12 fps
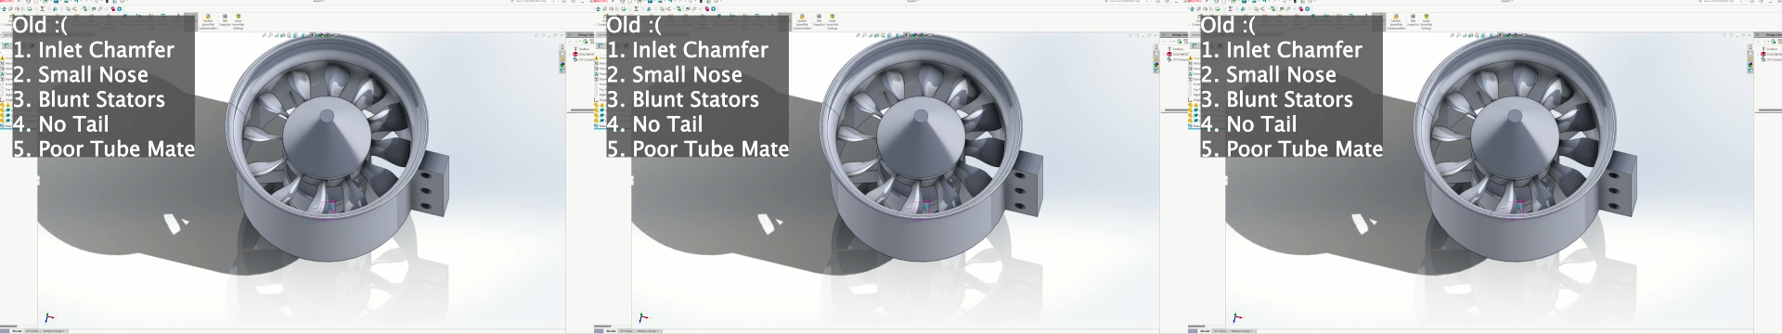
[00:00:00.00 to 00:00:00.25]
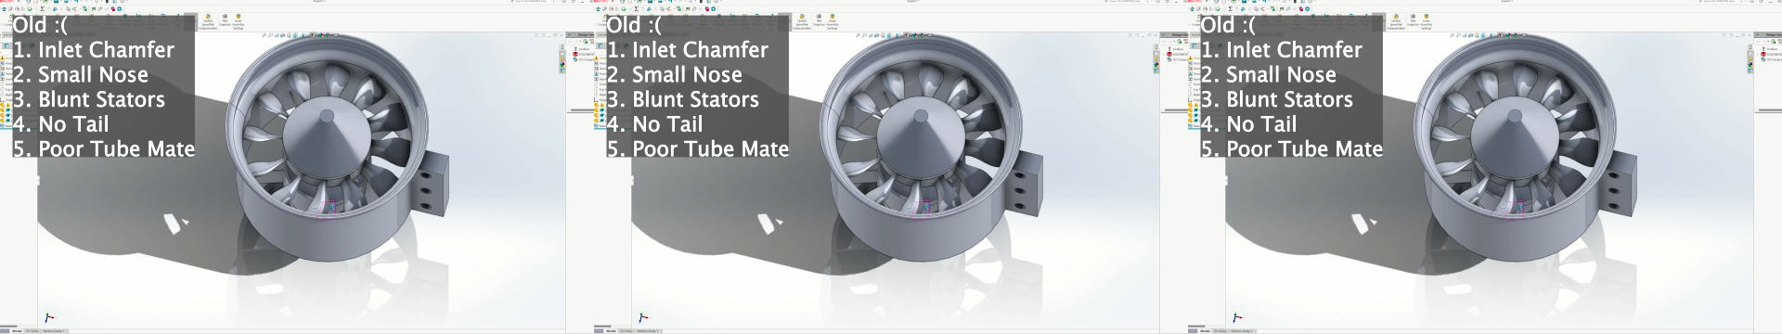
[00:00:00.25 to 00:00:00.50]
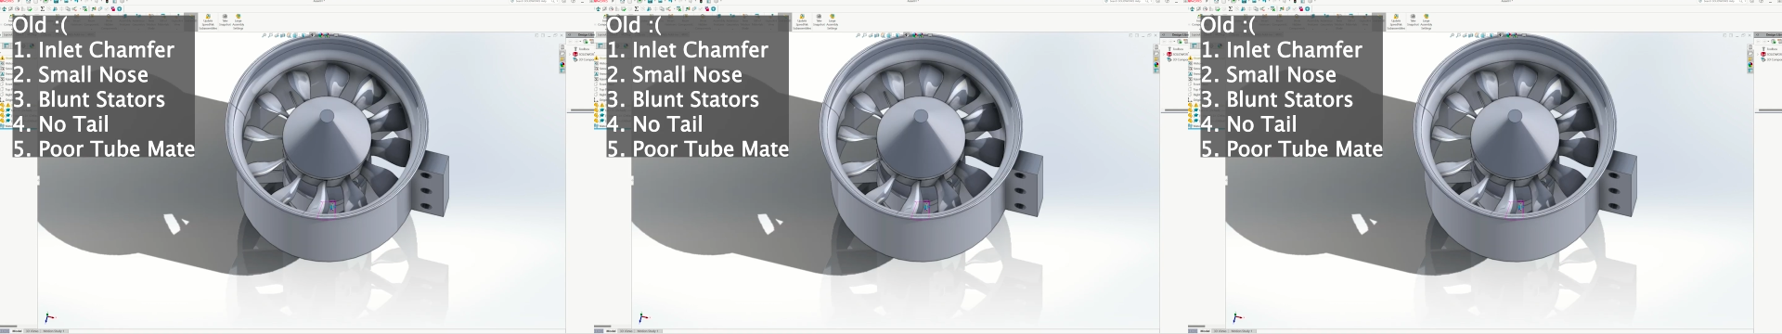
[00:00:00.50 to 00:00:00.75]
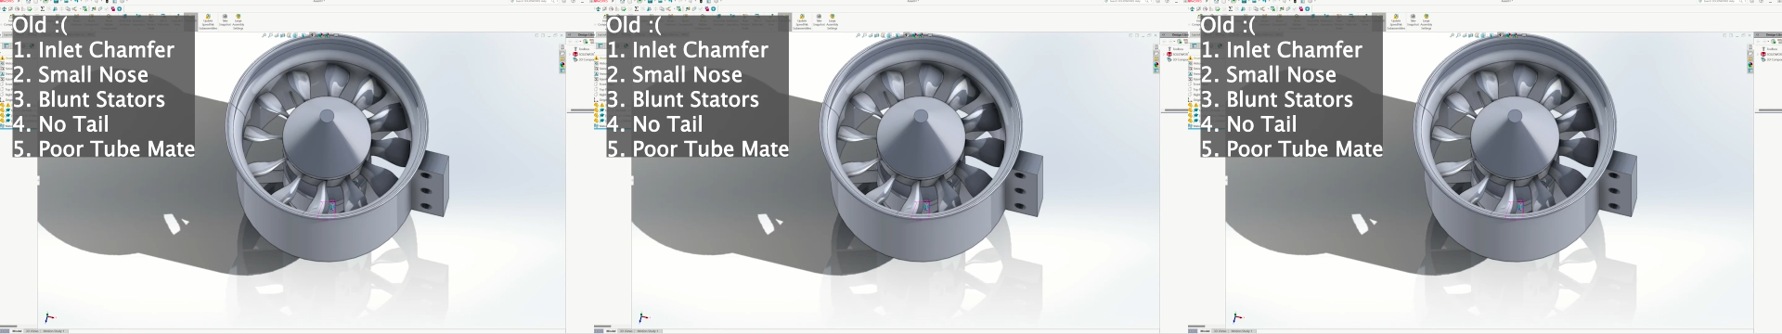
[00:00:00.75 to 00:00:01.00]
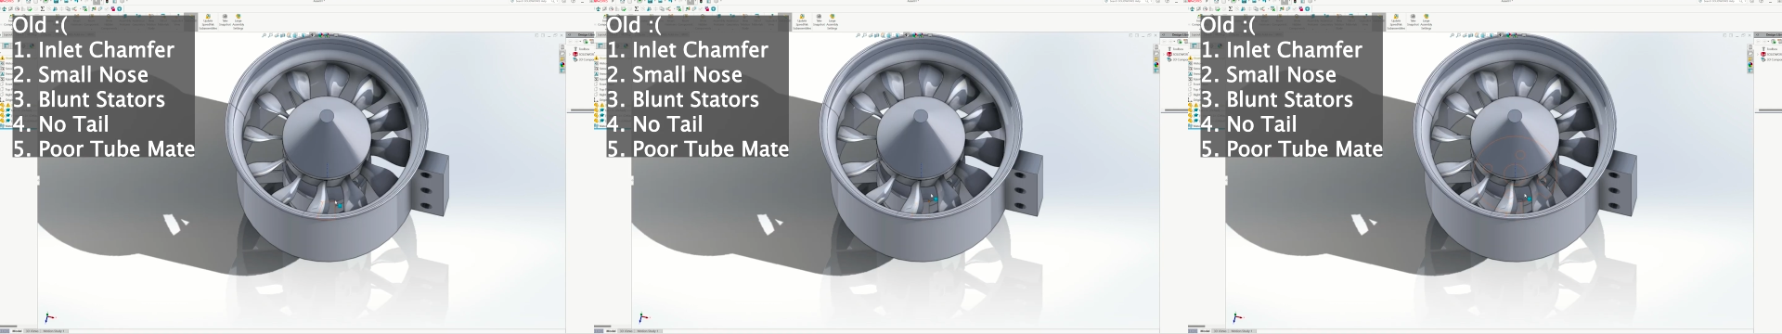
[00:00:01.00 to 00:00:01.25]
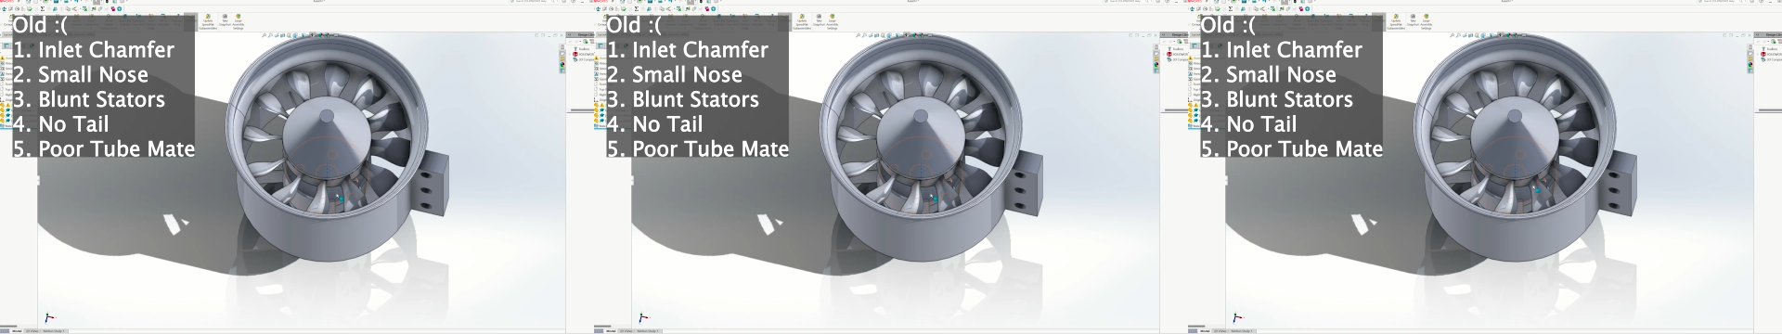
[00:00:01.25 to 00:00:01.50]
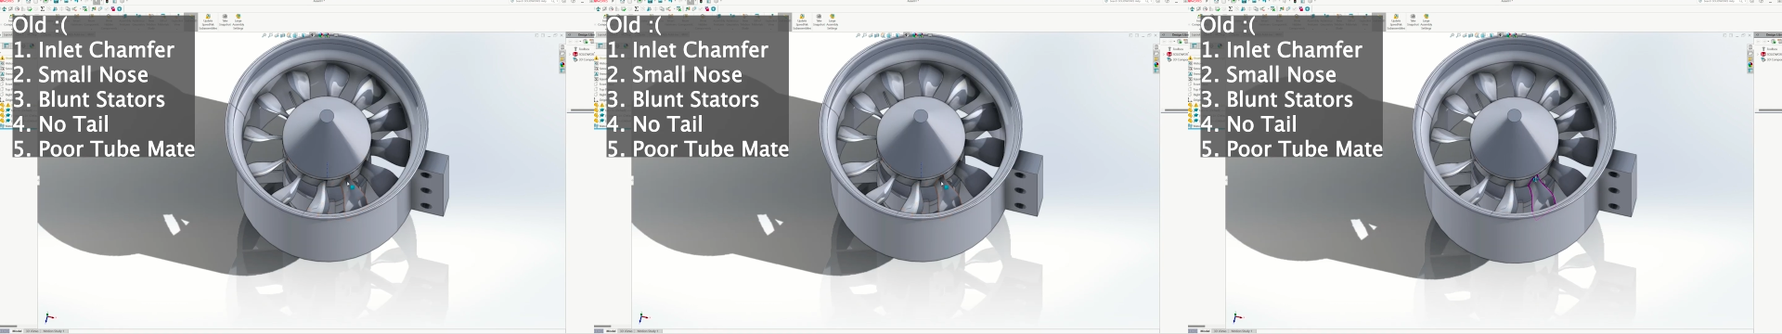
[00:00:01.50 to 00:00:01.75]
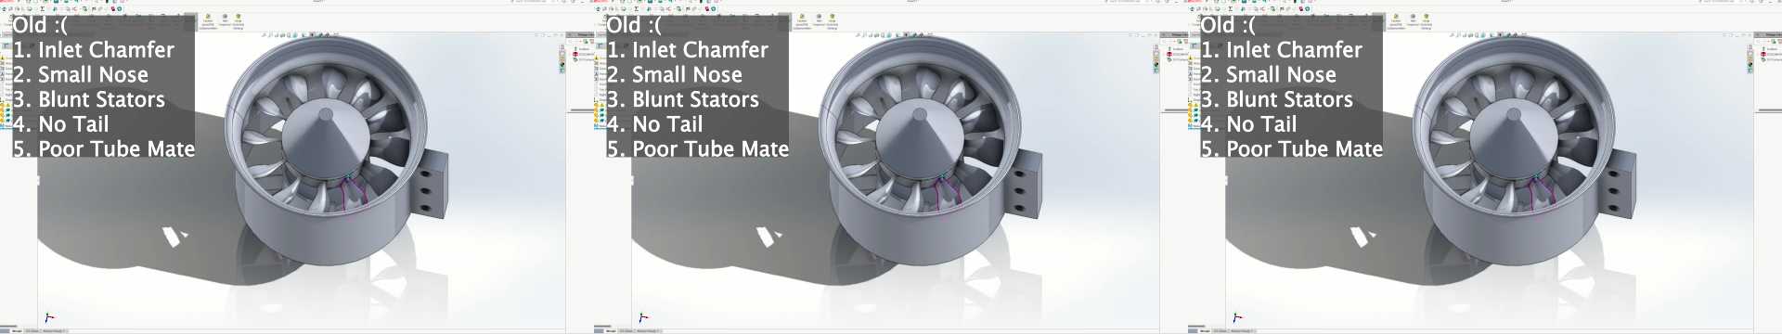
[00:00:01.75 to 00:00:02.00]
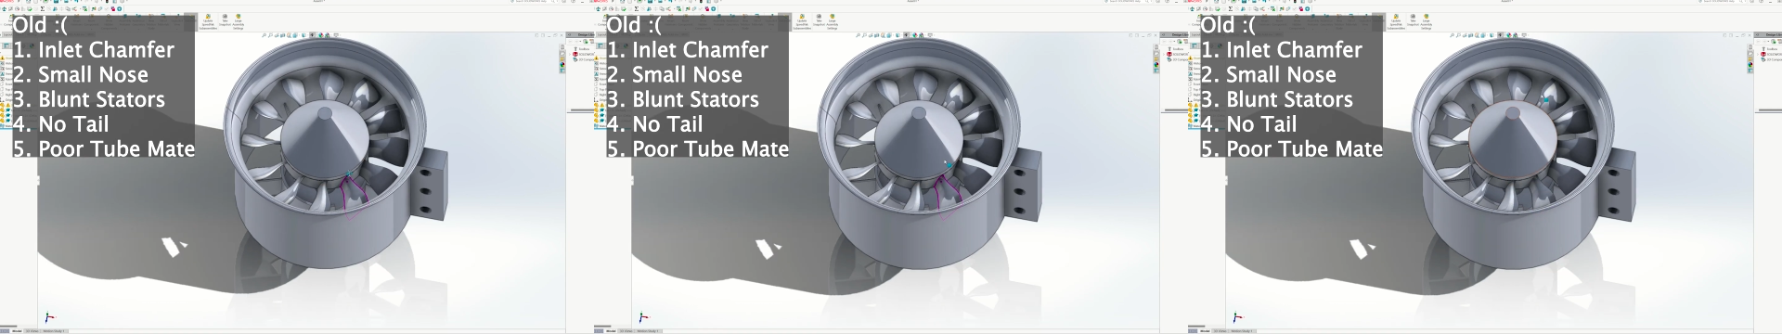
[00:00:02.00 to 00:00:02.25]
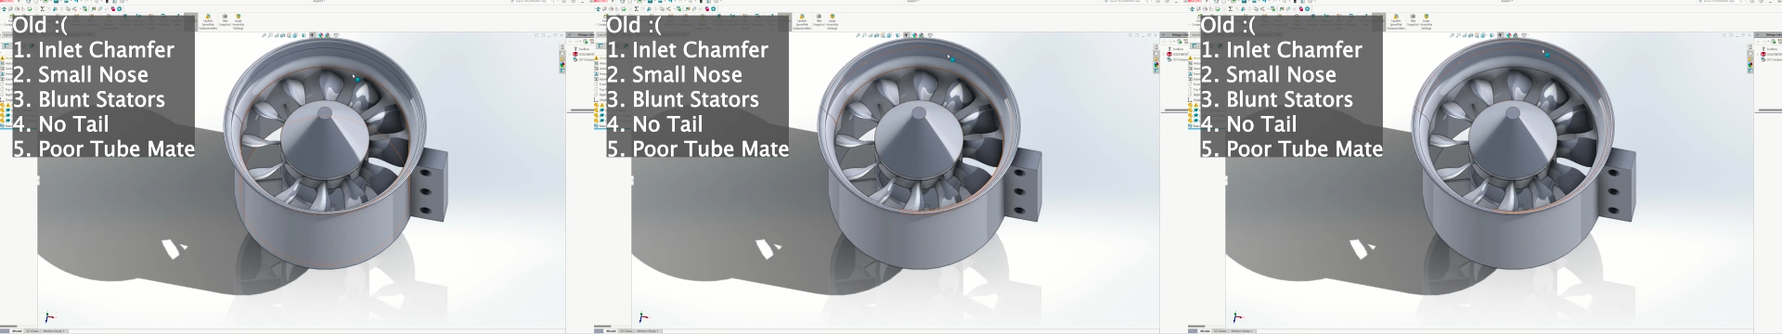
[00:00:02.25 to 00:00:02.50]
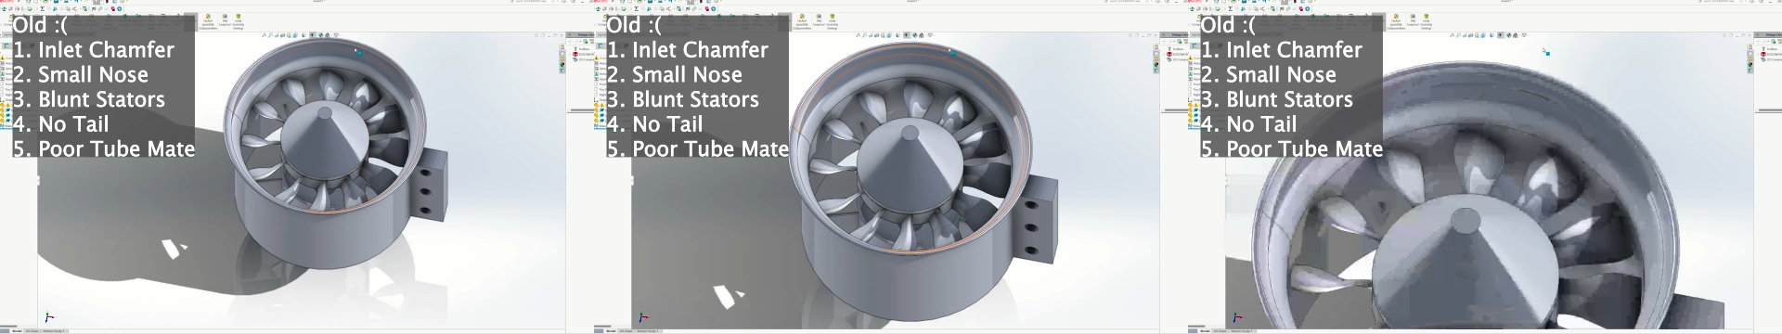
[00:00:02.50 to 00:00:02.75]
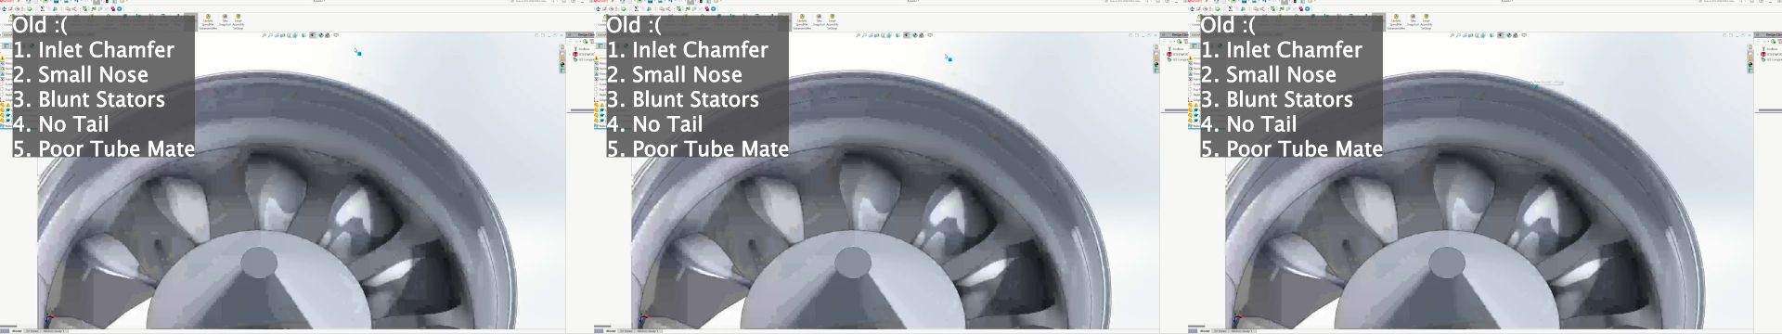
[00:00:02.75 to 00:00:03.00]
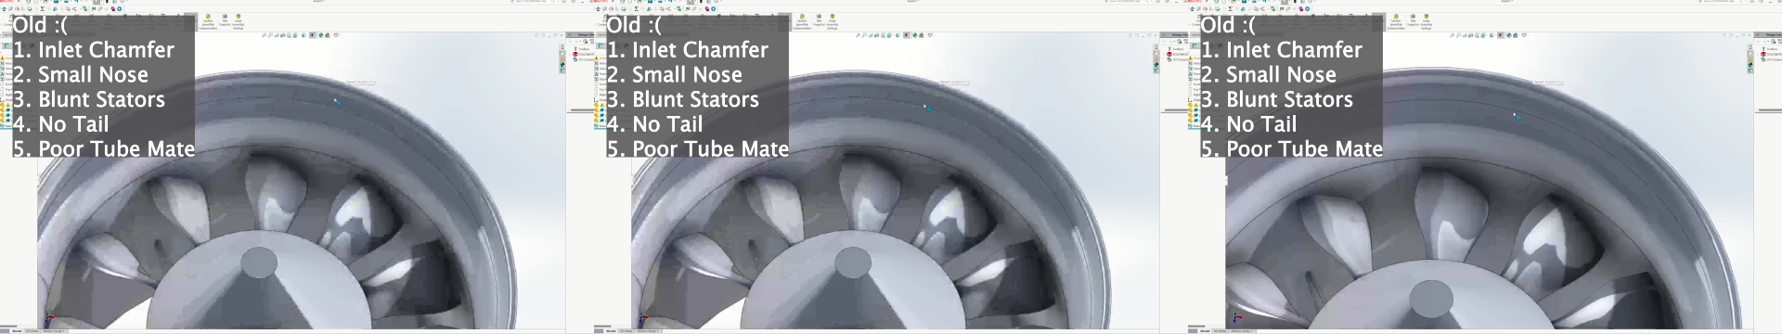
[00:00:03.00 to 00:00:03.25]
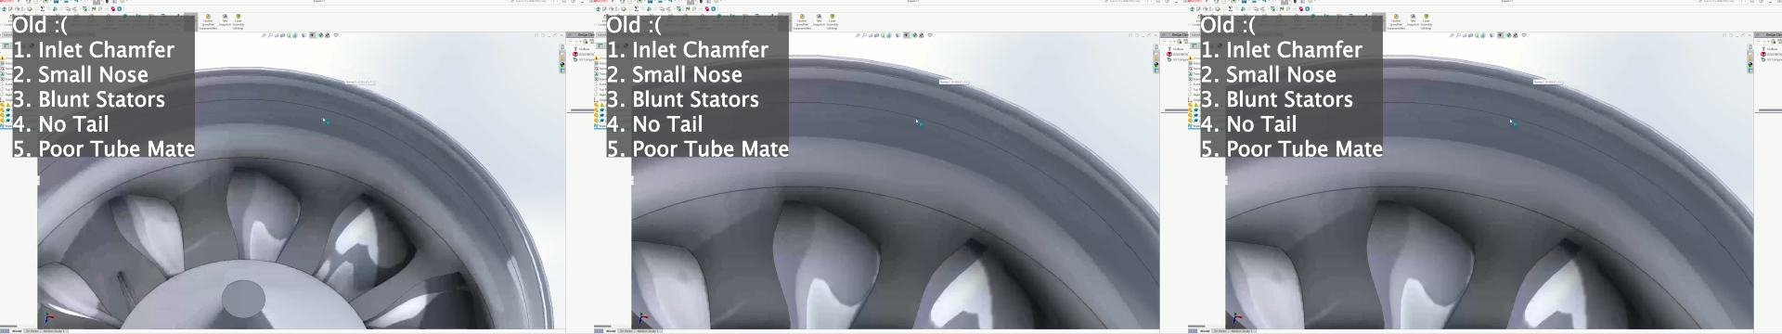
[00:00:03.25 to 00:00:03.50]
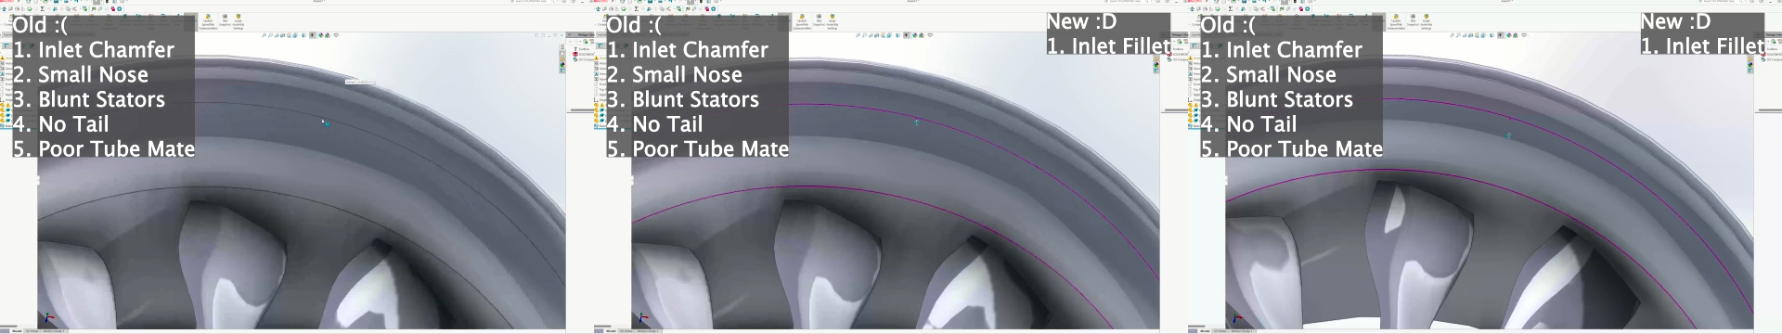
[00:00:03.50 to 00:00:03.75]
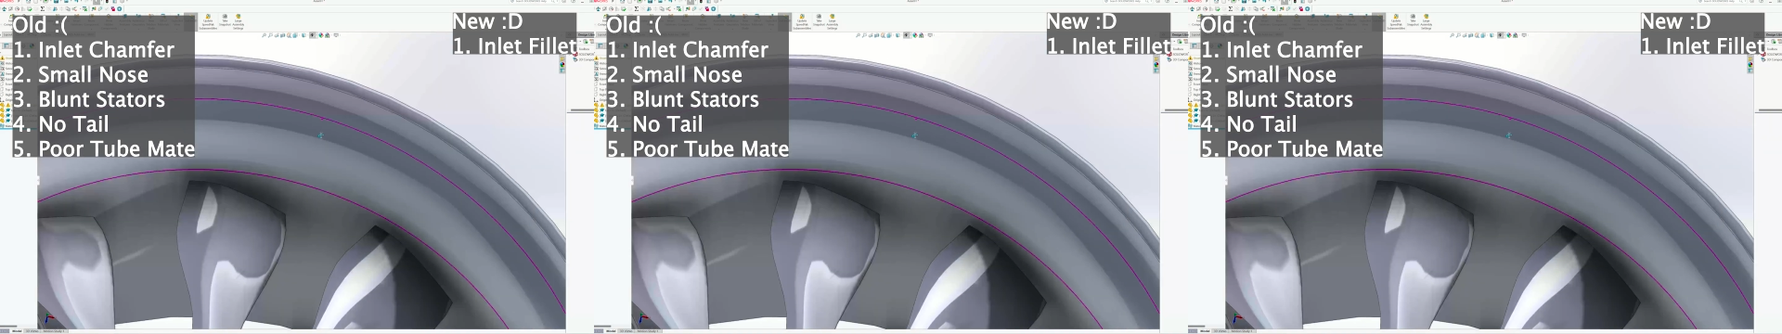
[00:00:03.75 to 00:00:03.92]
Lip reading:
(no speaker visible)